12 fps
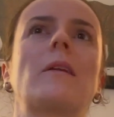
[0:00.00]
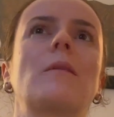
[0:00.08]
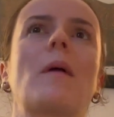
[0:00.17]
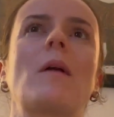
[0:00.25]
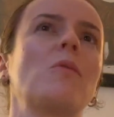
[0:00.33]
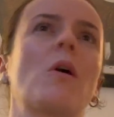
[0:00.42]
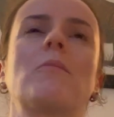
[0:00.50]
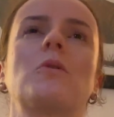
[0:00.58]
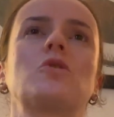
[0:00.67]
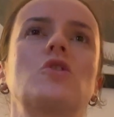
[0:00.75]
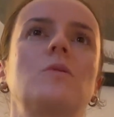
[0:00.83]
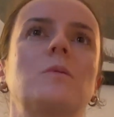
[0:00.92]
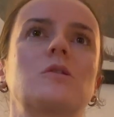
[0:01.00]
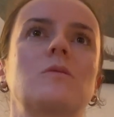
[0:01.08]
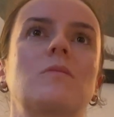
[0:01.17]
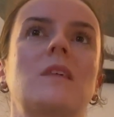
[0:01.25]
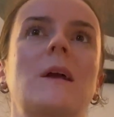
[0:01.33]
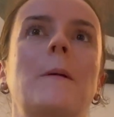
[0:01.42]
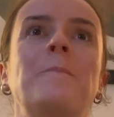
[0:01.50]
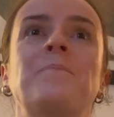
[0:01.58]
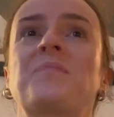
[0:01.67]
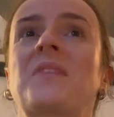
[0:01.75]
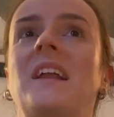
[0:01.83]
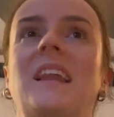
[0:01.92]
it, maybe on booktube or something
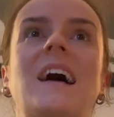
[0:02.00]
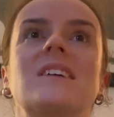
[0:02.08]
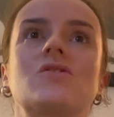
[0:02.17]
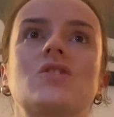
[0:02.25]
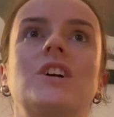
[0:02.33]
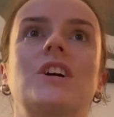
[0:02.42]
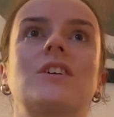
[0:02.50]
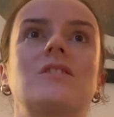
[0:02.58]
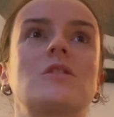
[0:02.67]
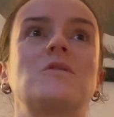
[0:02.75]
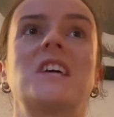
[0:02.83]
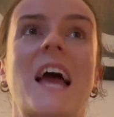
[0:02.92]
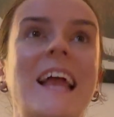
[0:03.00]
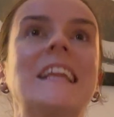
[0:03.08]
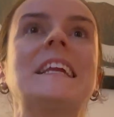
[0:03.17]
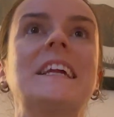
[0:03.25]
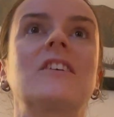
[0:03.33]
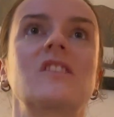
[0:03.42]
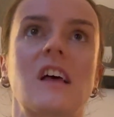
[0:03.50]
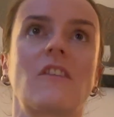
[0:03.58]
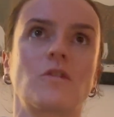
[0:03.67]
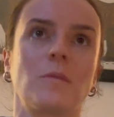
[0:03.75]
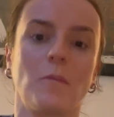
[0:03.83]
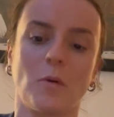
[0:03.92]
last year, so 10 years
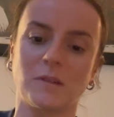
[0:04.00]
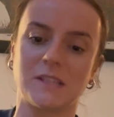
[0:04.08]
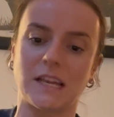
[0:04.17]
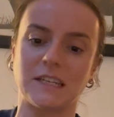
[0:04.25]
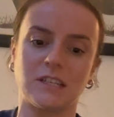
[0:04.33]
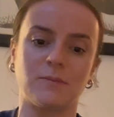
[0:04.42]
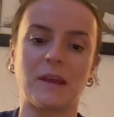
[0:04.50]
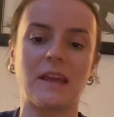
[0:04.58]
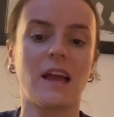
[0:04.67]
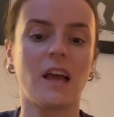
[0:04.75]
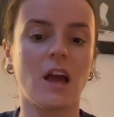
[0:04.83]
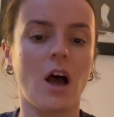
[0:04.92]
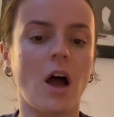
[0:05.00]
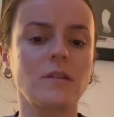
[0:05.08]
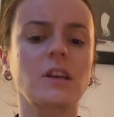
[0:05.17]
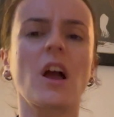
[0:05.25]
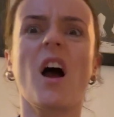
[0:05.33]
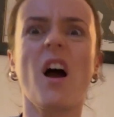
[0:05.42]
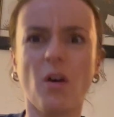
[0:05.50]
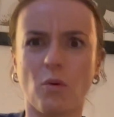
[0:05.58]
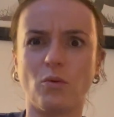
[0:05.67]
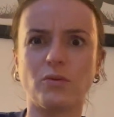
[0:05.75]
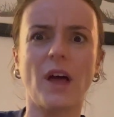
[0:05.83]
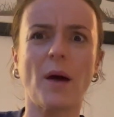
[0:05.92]
after my mum had sent it to me, I was like,
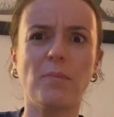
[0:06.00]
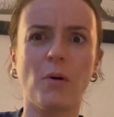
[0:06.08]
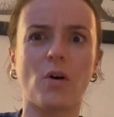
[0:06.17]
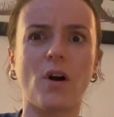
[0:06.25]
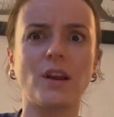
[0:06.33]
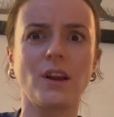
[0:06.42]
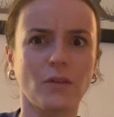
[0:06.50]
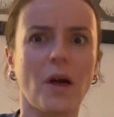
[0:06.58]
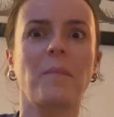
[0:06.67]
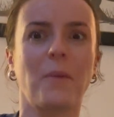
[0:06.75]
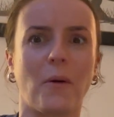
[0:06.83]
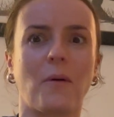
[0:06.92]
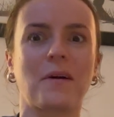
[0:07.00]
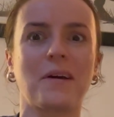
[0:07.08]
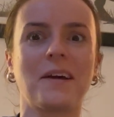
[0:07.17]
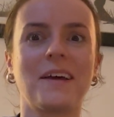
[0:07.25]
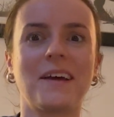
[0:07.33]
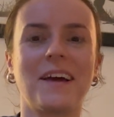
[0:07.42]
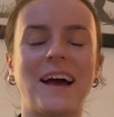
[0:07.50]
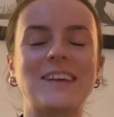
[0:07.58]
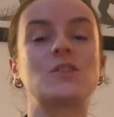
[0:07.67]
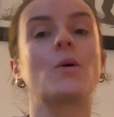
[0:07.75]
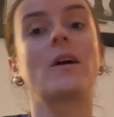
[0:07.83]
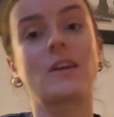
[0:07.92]
oh, that book, I know that book.
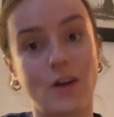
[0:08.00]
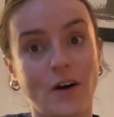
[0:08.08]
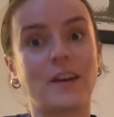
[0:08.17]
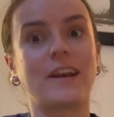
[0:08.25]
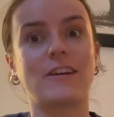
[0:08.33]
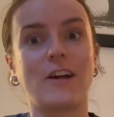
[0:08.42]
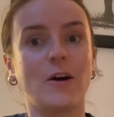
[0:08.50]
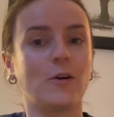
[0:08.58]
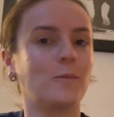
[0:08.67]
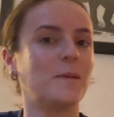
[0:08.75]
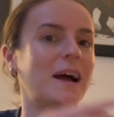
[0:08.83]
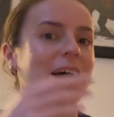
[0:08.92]
So I got it at home.